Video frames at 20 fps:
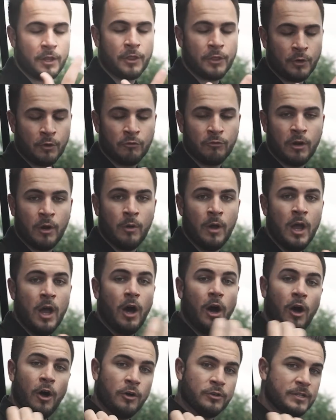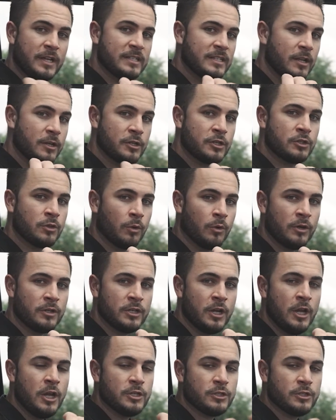third row also has a lot of storage.